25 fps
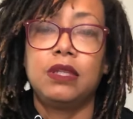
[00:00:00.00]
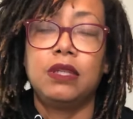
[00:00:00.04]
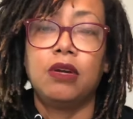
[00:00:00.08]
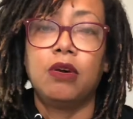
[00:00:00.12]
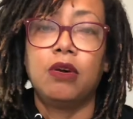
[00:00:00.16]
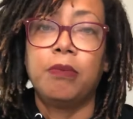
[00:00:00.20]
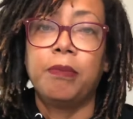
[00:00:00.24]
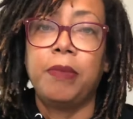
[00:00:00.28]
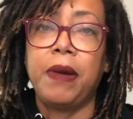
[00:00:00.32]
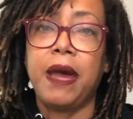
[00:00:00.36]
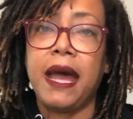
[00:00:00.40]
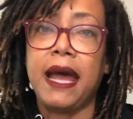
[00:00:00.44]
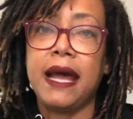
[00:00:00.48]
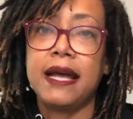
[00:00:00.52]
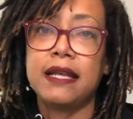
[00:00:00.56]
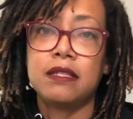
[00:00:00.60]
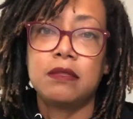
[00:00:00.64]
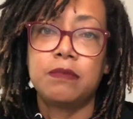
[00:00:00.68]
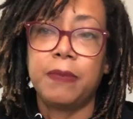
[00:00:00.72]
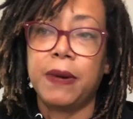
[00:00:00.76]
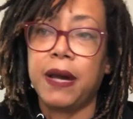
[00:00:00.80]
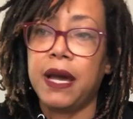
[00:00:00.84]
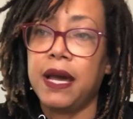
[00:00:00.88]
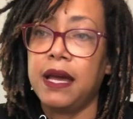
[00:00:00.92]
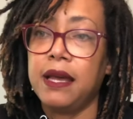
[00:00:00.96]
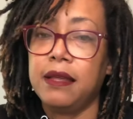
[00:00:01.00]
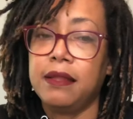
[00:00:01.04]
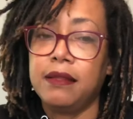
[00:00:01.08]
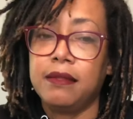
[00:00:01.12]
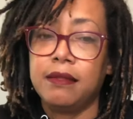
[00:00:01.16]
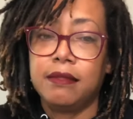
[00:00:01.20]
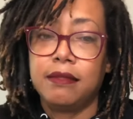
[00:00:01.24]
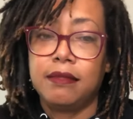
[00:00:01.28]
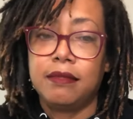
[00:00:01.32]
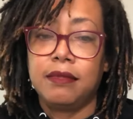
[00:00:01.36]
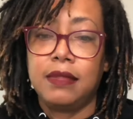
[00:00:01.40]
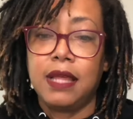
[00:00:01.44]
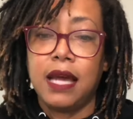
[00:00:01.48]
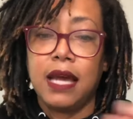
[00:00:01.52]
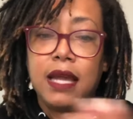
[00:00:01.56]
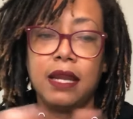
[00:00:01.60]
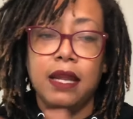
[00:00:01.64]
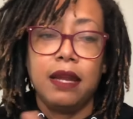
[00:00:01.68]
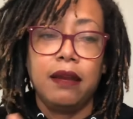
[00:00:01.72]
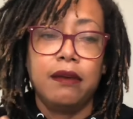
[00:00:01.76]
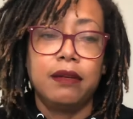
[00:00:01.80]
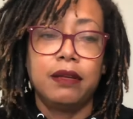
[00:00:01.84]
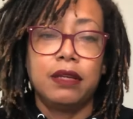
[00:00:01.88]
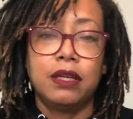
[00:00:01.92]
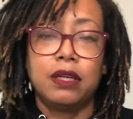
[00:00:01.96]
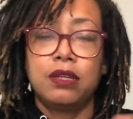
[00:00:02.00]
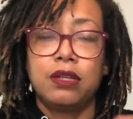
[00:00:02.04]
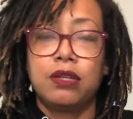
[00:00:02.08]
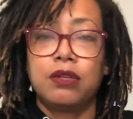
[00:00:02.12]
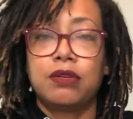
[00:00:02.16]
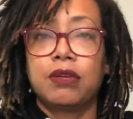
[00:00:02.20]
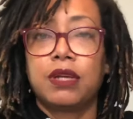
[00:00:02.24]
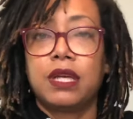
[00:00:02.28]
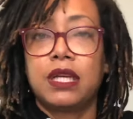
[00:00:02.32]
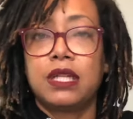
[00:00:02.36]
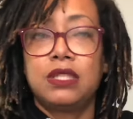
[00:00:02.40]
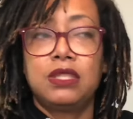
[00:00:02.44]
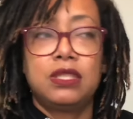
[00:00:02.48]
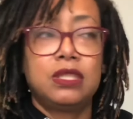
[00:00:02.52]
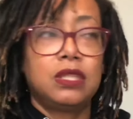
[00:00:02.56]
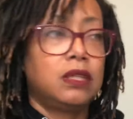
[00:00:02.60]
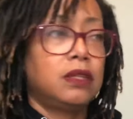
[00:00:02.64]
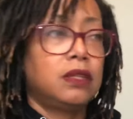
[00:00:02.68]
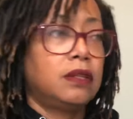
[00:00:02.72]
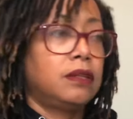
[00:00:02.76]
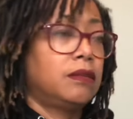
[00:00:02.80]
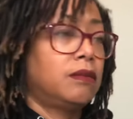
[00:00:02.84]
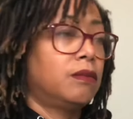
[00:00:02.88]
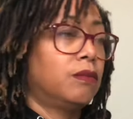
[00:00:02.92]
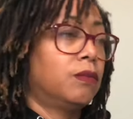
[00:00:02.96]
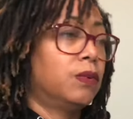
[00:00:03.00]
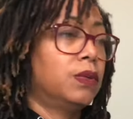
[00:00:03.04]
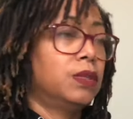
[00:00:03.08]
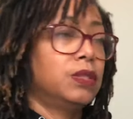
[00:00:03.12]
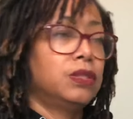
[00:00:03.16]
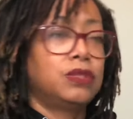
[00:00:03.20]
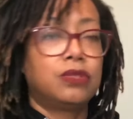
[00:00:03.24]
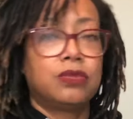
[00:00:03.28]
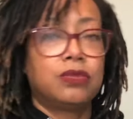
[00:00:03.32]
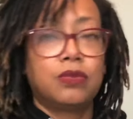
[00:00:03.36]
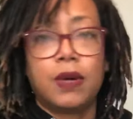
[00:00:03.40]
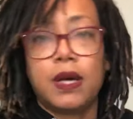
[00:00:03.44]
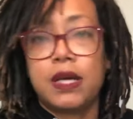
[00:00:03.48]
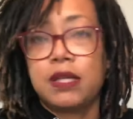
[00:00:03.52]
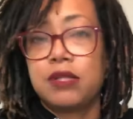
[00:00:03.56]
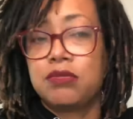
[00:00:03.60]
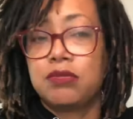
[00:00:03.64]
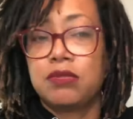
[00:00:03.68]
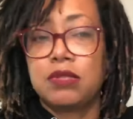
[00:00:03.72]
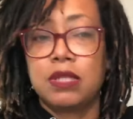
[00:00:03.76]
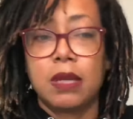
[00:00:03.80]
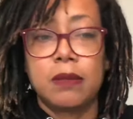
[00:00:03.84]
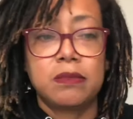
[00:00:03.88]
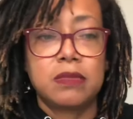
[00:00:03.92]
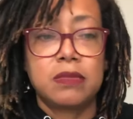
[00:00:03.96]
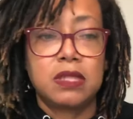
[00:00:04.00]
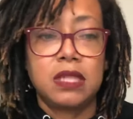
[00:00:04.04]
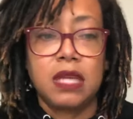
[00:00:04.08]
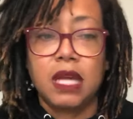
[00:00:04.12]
pass by that area in your kitchen once, twice, 3 times a day,